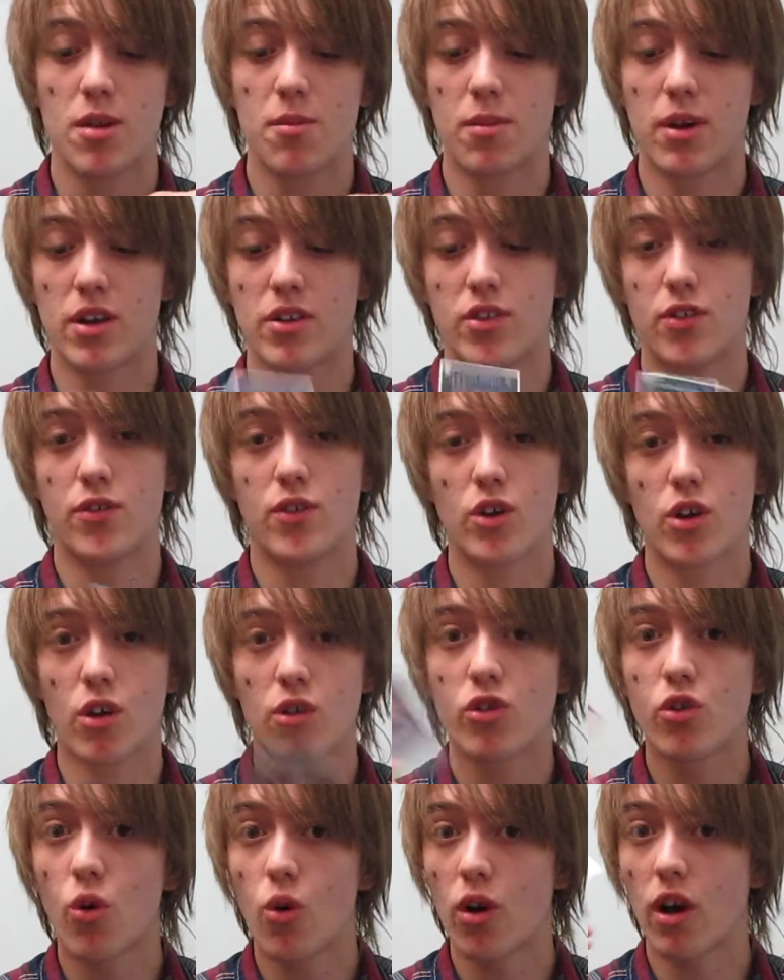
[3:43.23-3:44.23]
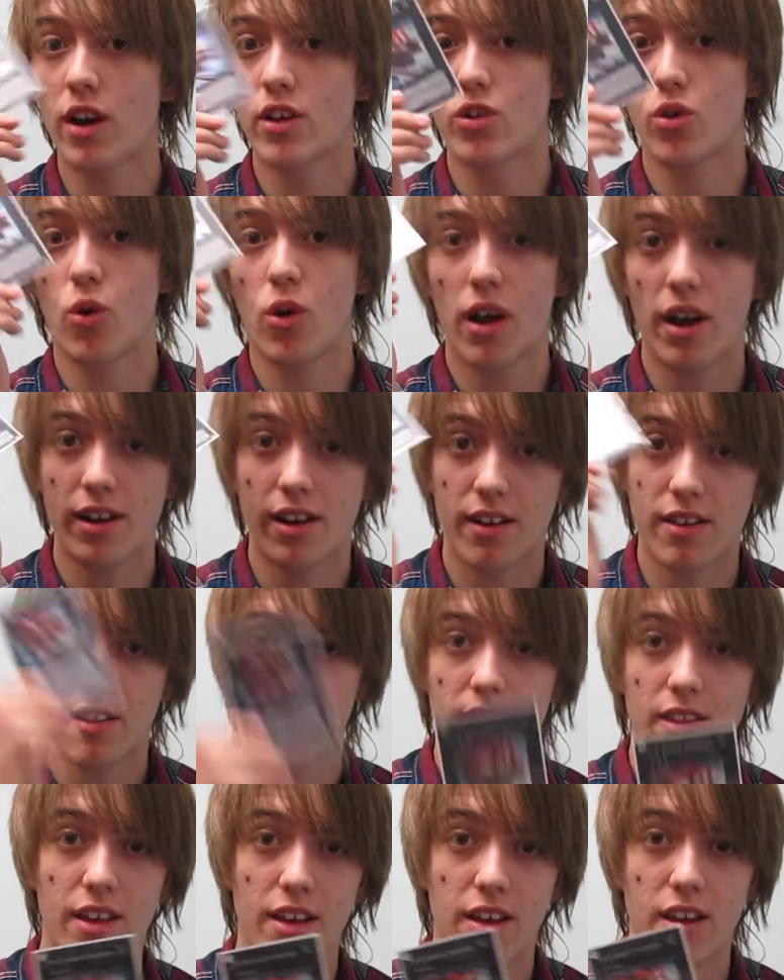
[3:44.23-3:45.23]
Because if you go Tour Guide into
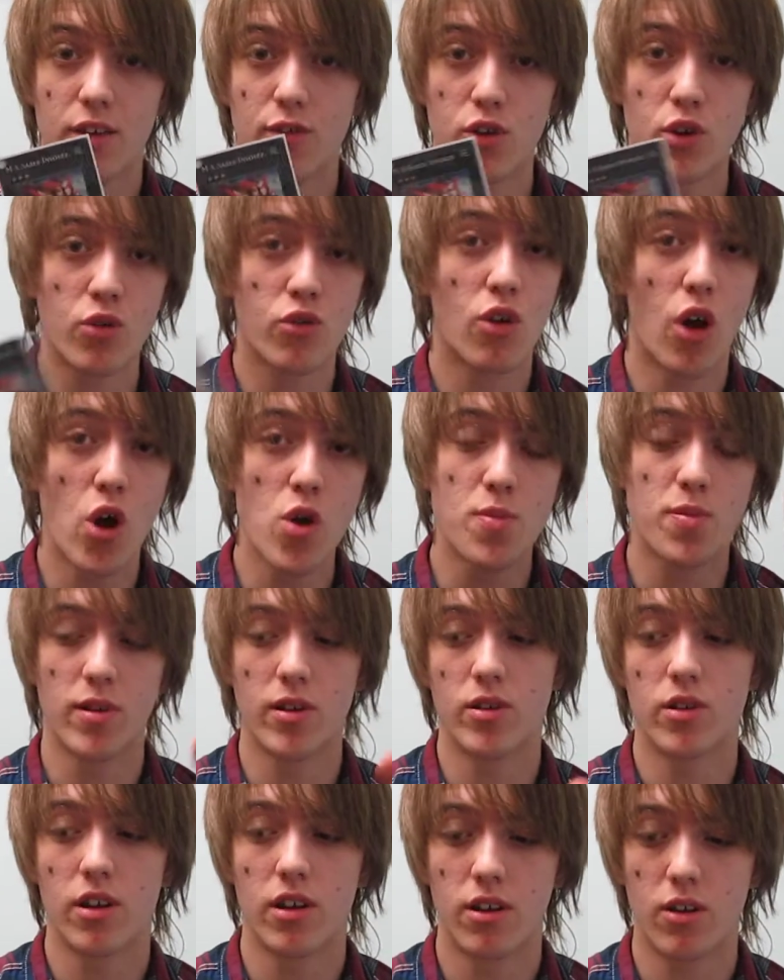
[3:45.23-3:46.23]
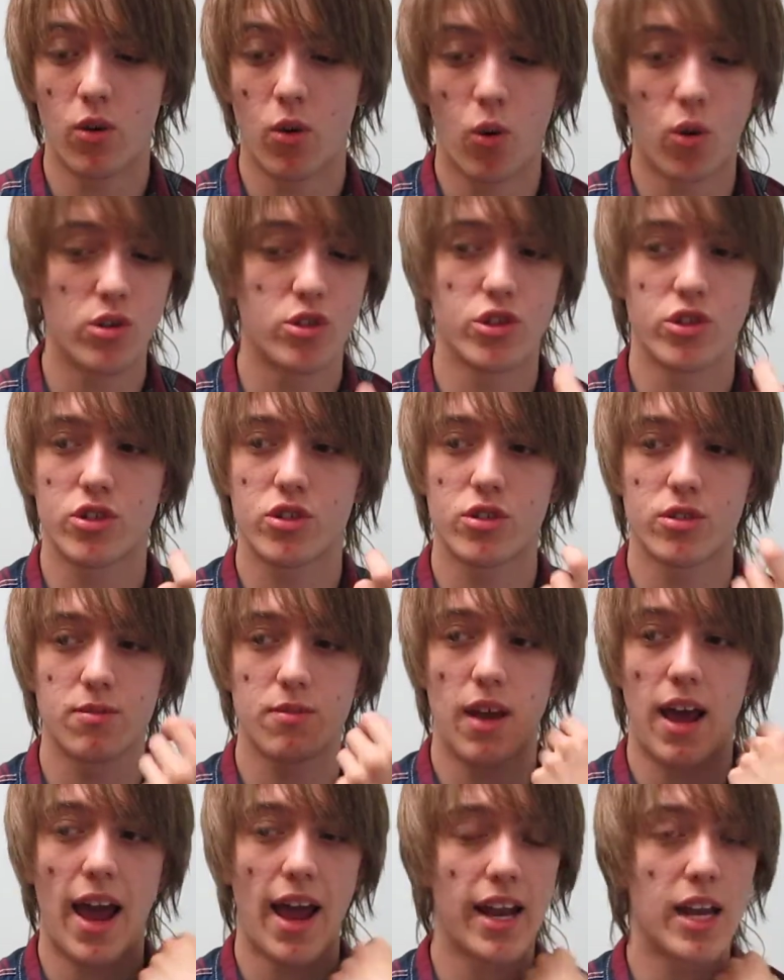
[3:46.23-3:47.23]
this, if you open, or just
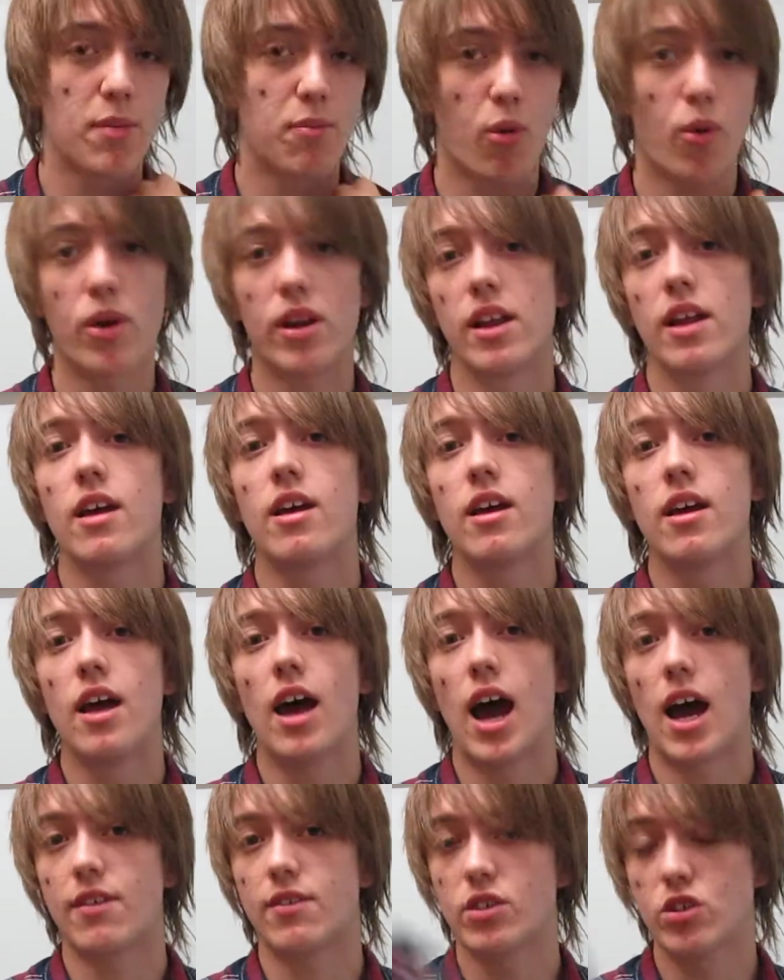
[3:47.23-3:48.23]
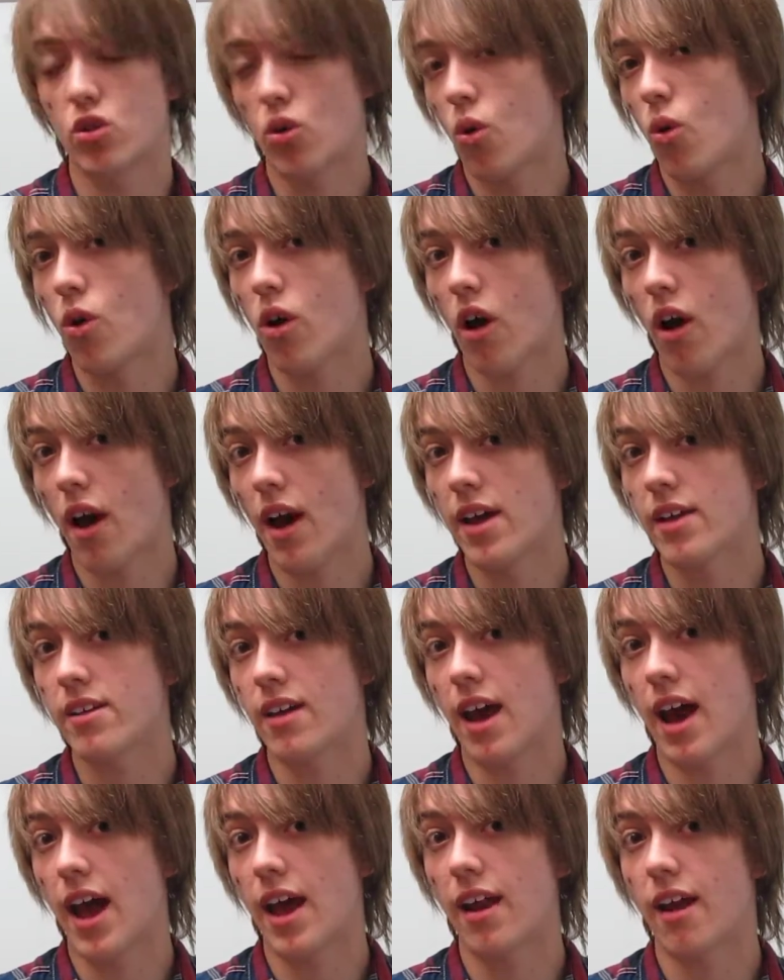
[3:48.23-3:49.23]
at any point, have a Tour Guide
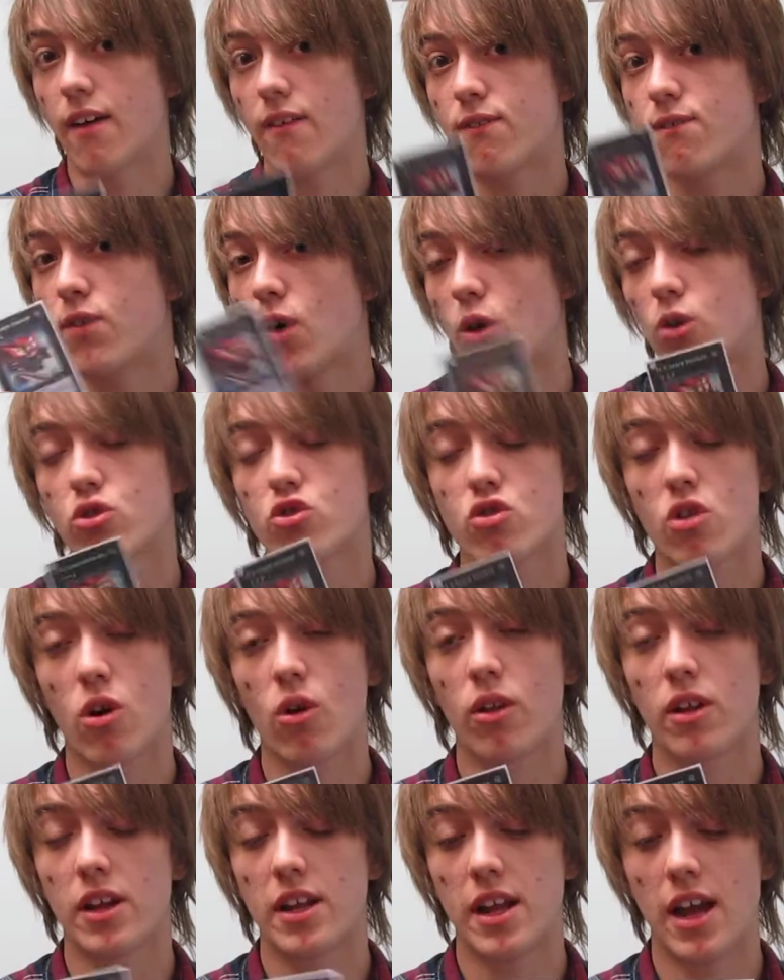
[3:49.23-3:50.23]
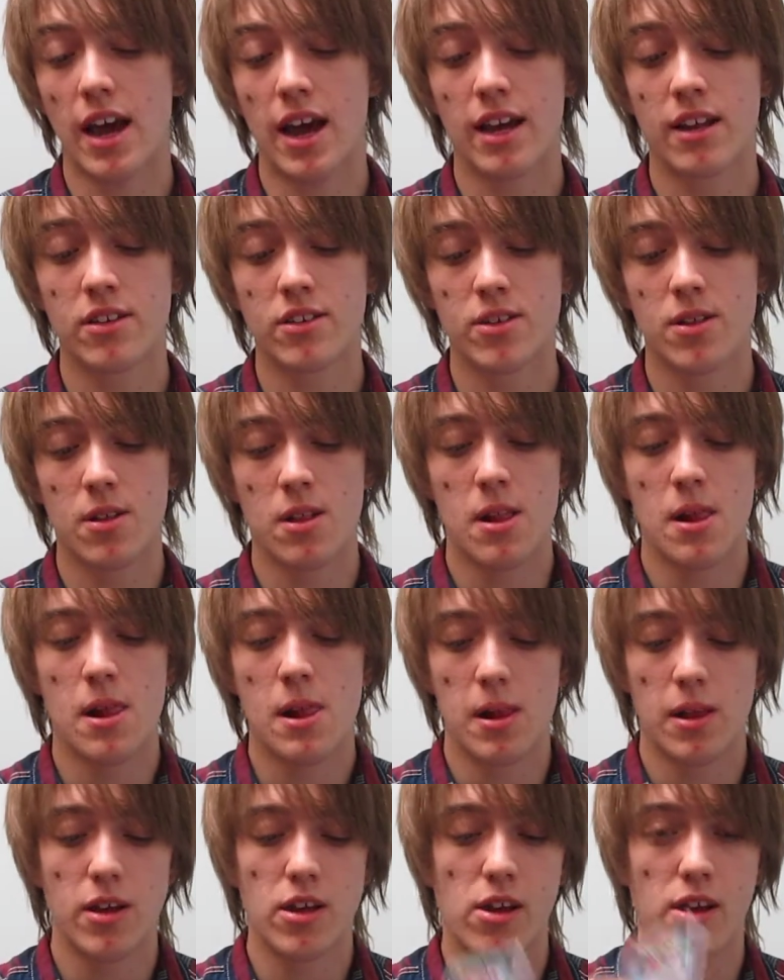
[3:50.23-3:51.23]
and a Full Troll in hand,
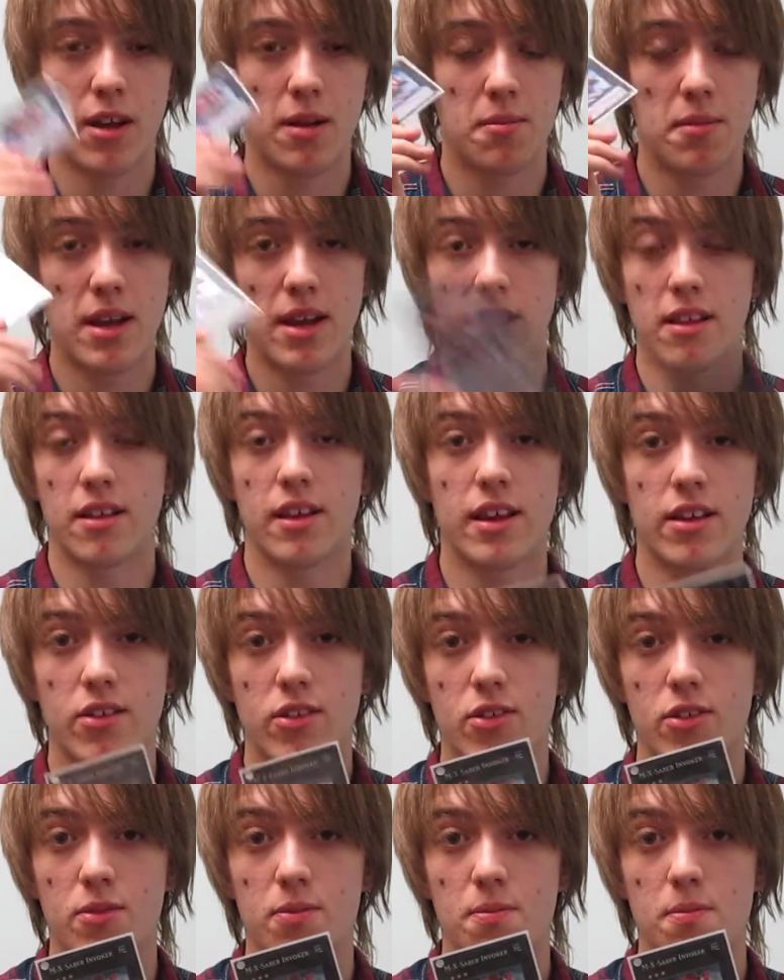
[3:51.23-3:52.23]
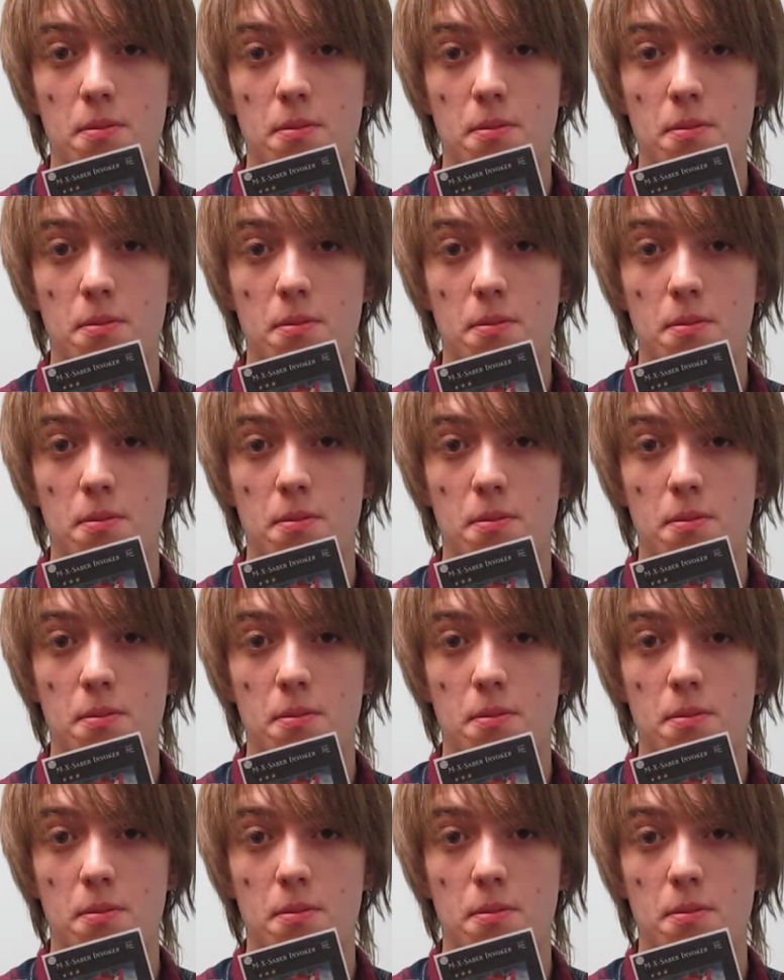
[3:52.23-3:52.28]
you can make this